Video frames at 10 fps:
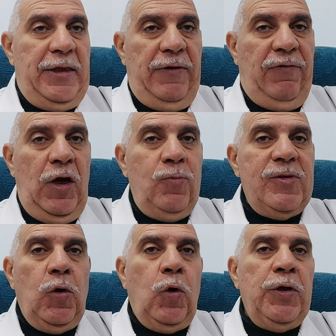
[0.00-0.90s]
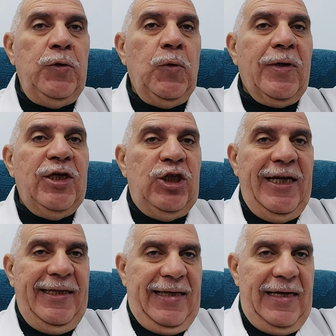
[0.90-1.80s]
develops on your
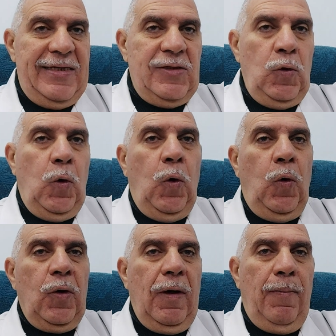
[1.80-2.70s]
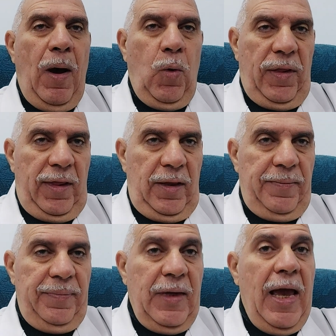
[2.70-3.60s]
genitals or mouth.
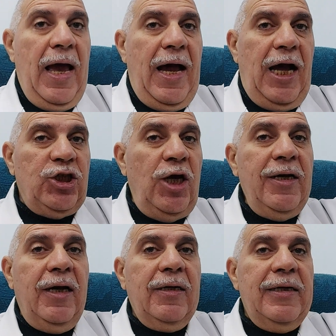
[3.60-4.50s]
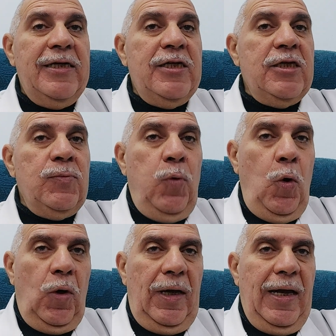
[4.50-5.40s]
A chancre is
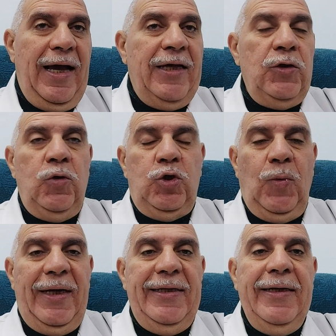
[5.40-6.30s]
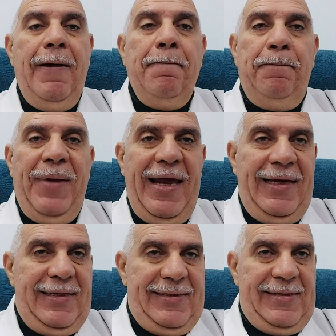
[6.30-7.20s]
small and usually
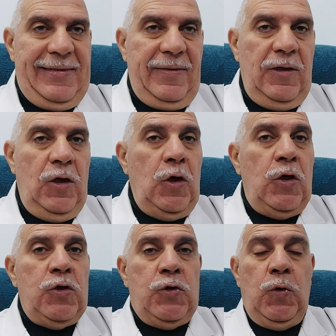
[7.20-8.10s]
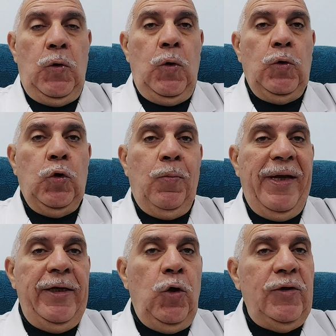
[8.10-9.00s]
painless, so you
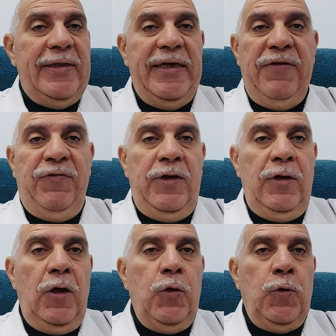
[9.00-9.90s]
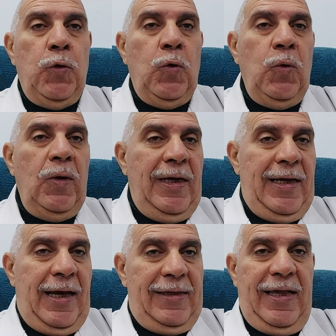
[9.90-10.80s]
may not even know
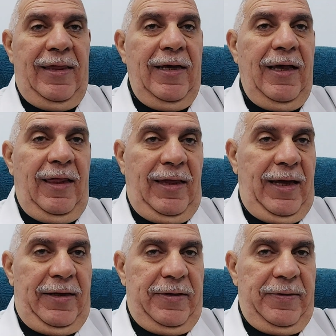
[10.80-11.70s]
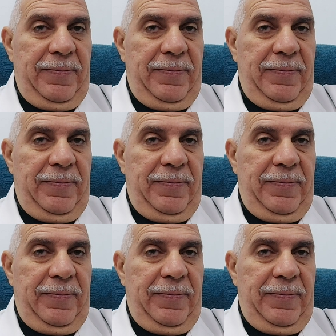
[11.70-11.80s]
it is there.